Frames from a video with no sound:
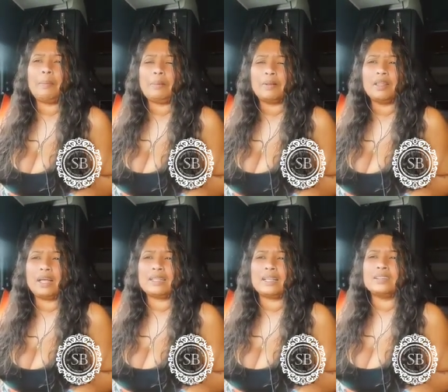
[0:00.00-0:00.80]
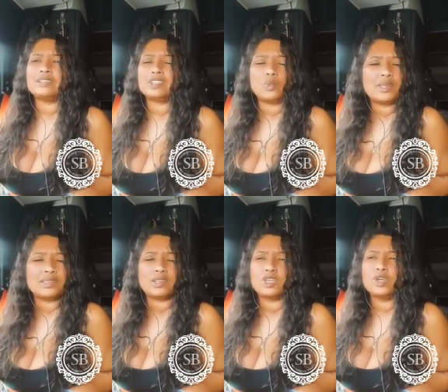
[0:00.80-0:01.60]
and you're going to be one of
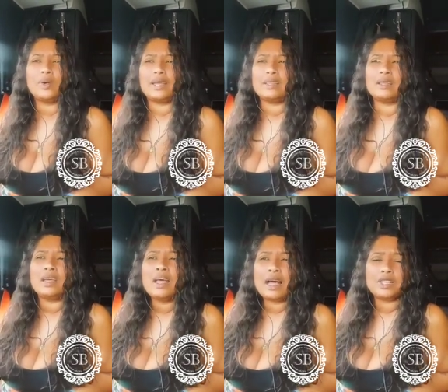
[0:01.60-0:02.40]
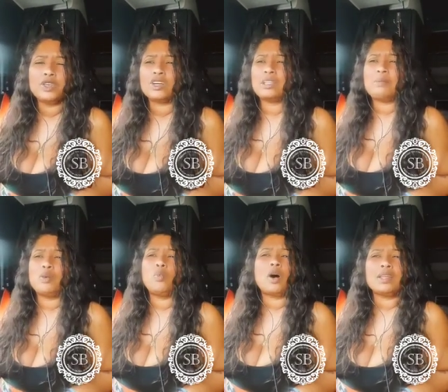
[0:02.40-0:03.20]
number 5 and 6 and whatever
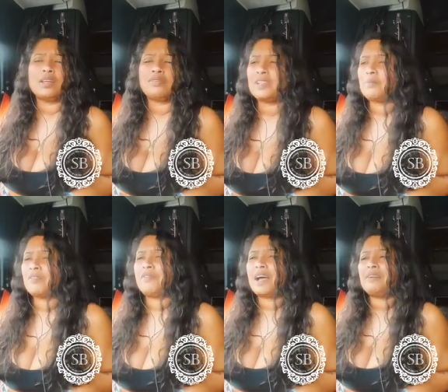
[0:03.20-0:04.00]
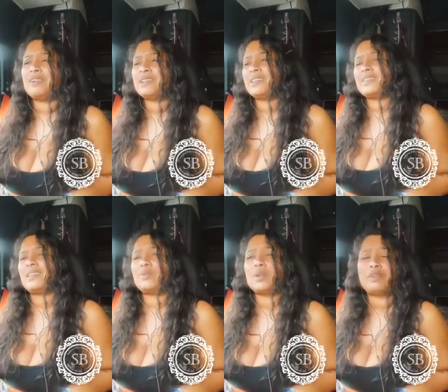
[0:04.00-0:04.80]
numbers that they're doing,
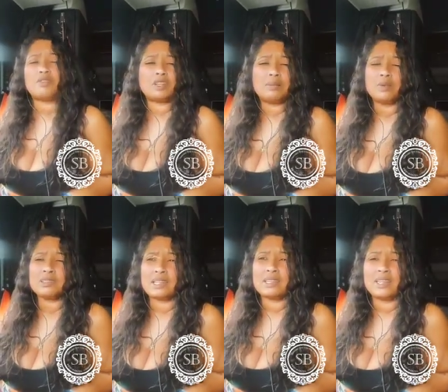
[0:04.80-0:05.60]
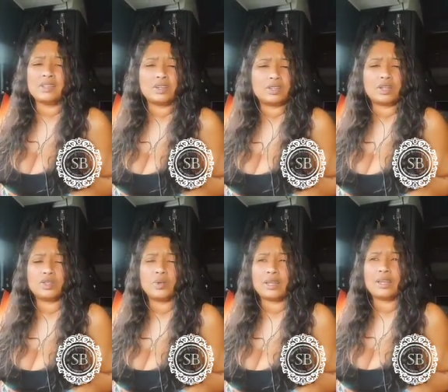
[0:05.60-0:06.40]
because it's a money
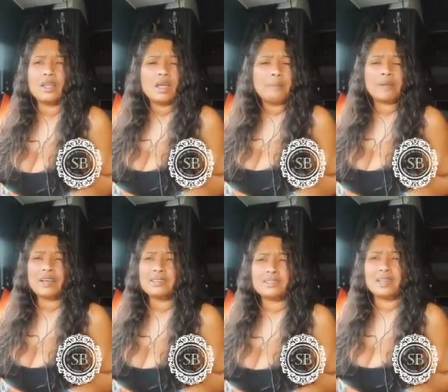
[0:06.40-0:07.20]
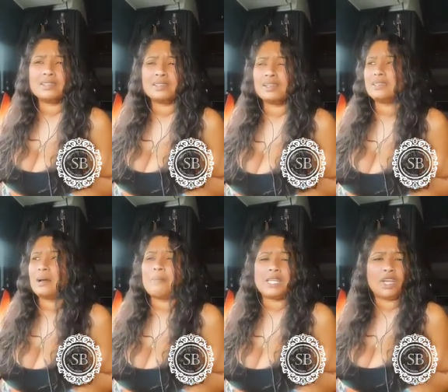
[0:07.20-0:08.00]
grab. It's a money
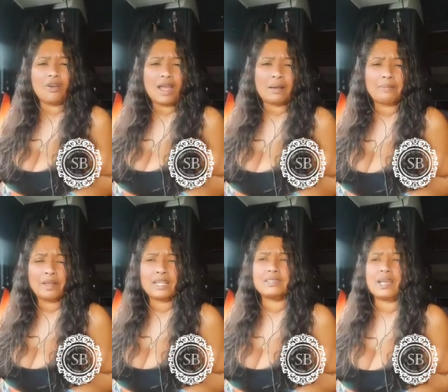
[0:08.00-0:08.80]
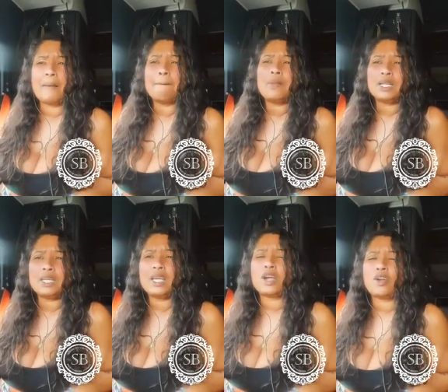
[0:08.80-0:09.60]
grab for all of them.
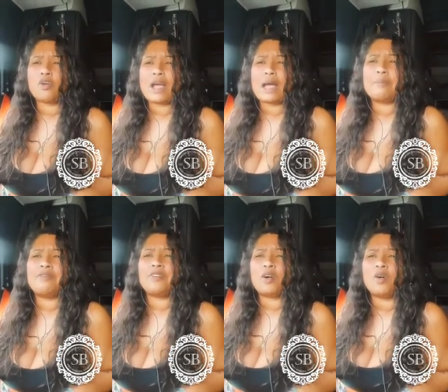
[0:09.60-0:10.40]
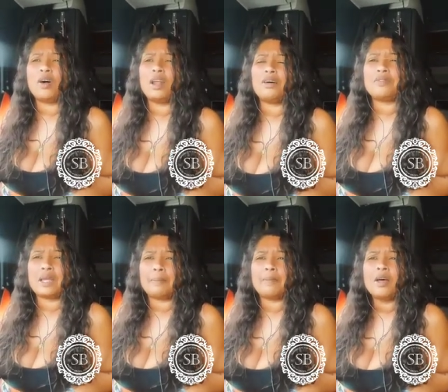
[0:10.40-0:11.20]
All these internet famous doctors,
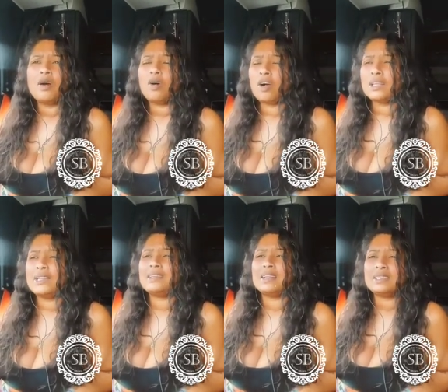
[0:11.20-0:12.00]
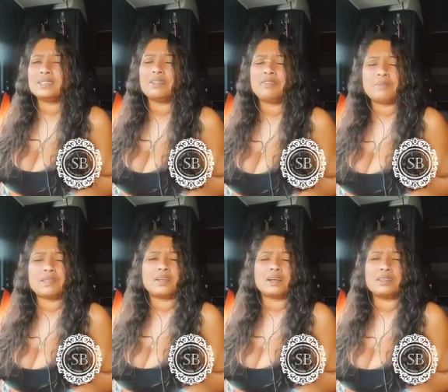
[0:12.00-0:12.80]
there is no reason why
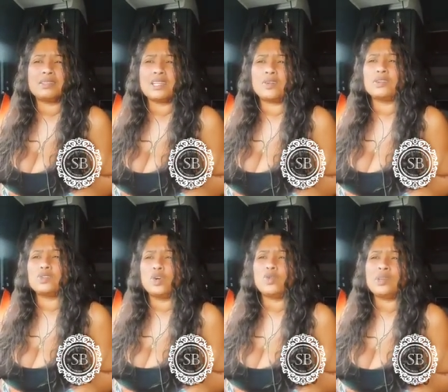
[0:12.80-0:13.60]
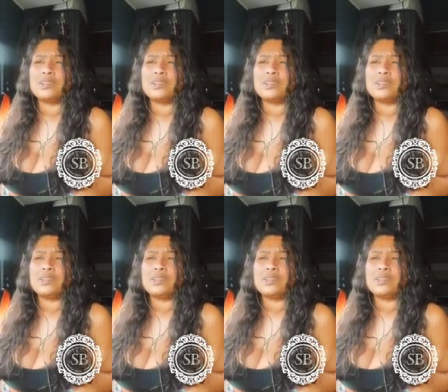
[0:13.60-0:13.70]
they need to be booking